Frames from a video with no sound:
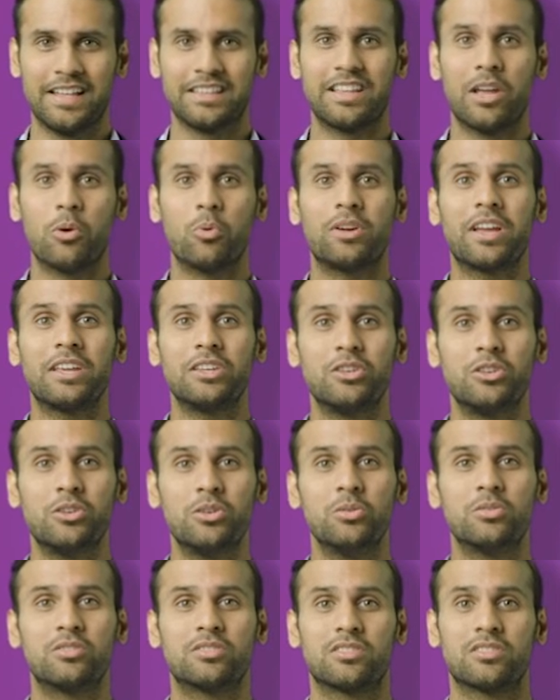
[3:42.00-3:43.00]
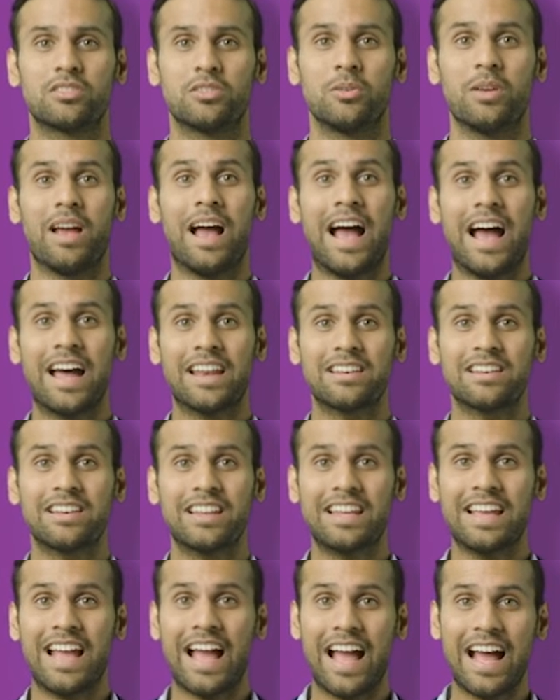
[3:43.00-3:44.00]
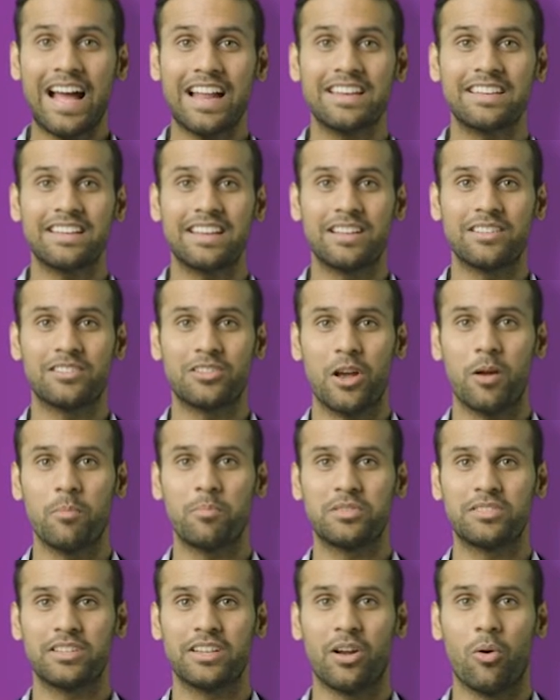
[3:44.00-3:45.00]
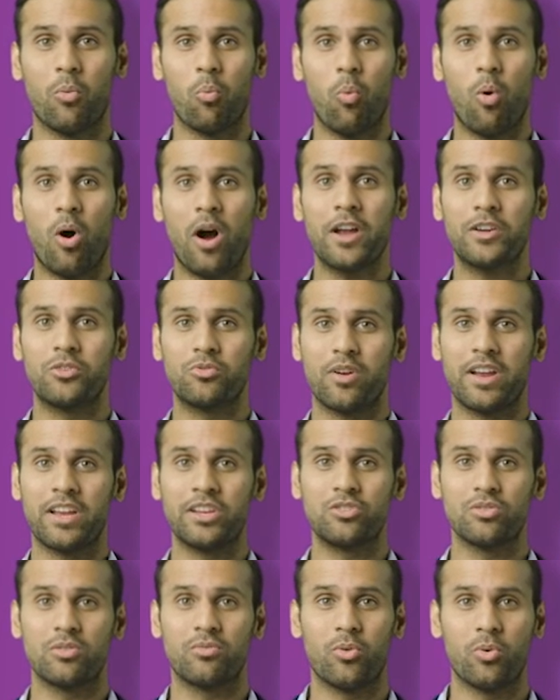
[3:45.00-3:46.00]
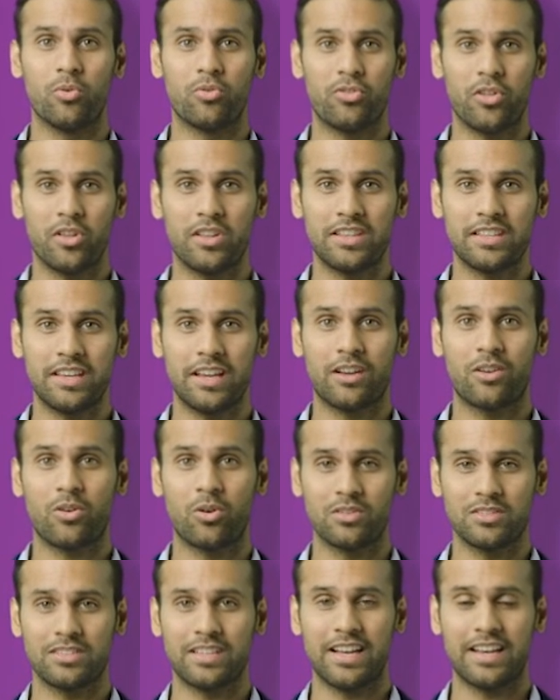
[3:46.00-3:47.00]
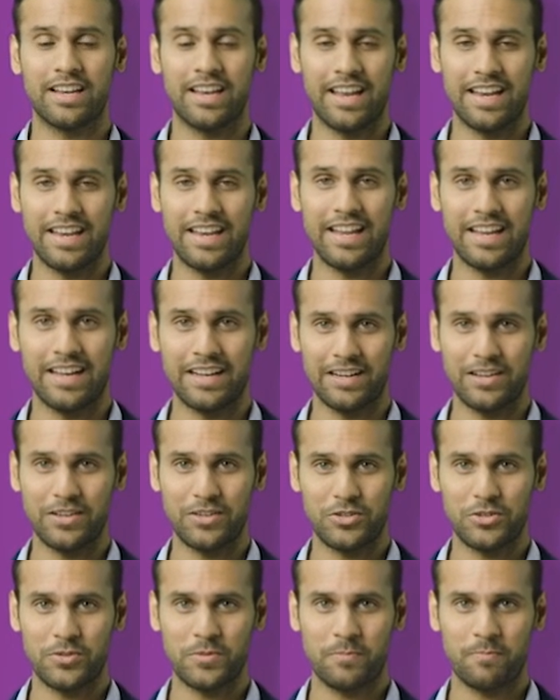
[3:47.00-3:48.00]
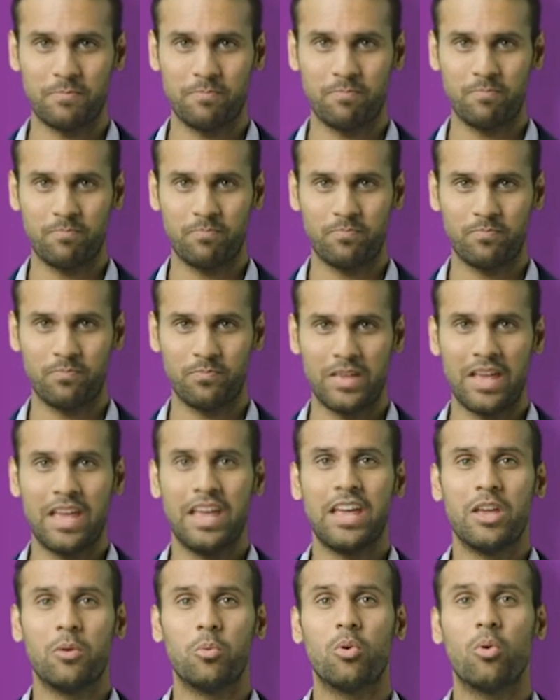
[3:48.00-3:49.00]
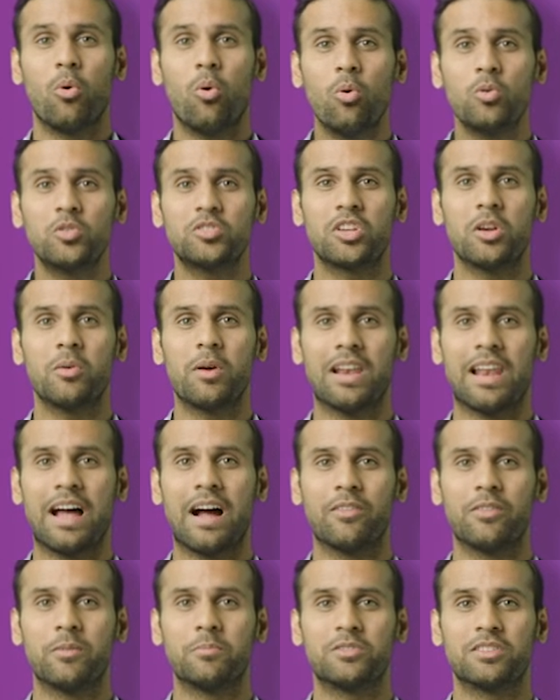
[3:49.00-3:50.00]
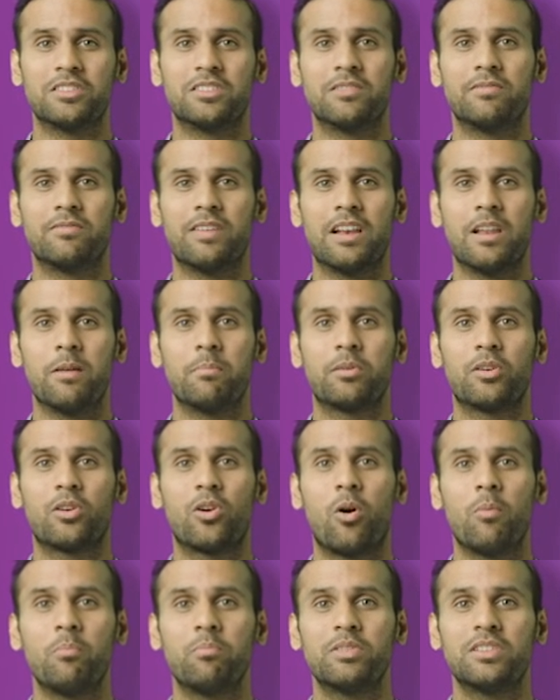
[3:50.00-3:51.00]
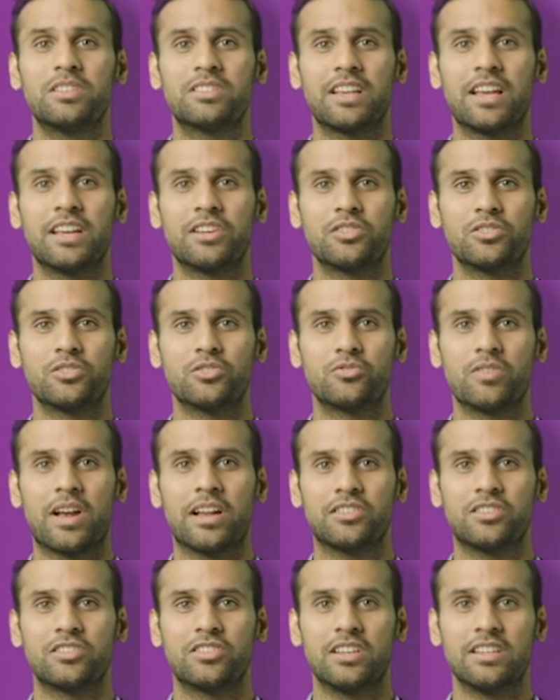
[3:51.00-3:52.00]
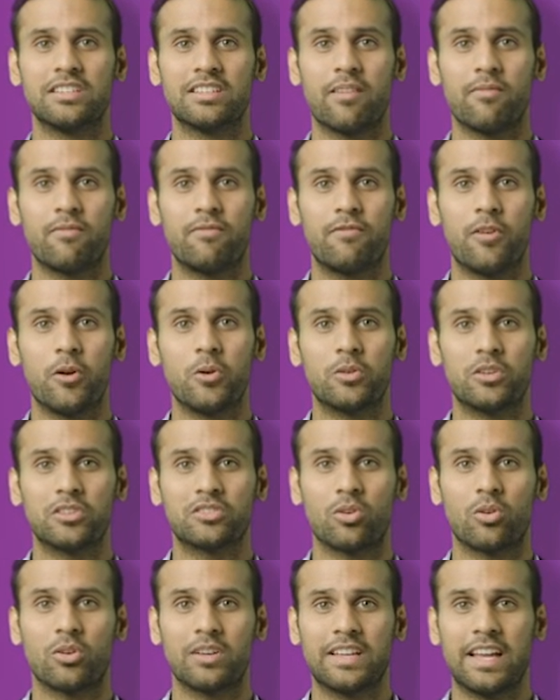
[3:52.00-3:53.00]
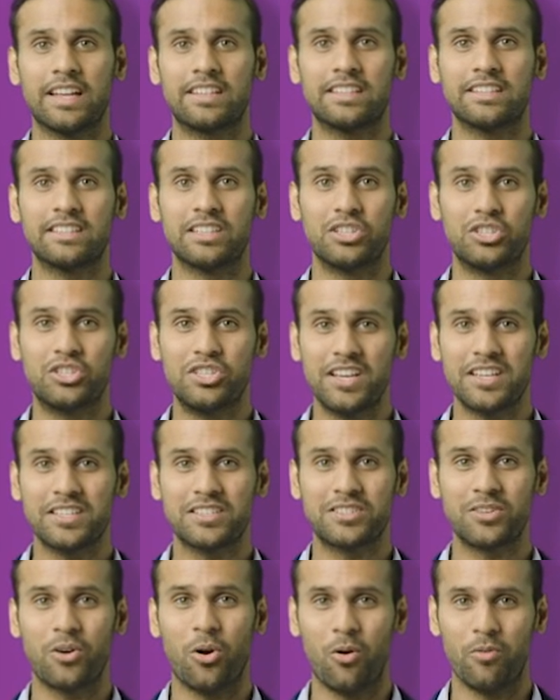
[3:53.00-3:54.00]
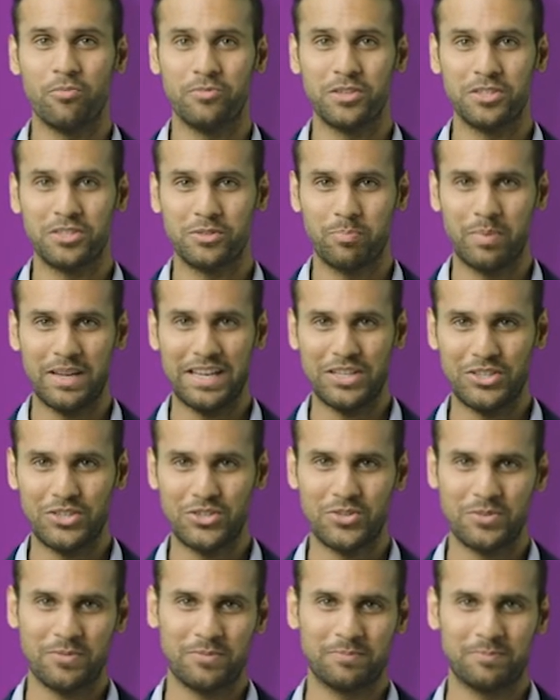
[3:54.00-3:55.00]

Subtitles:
They will get used to handling and interpreting a wide range of authentic content in English. It will also allow them to develop compensation strategies and focus on getting the gist of the speech.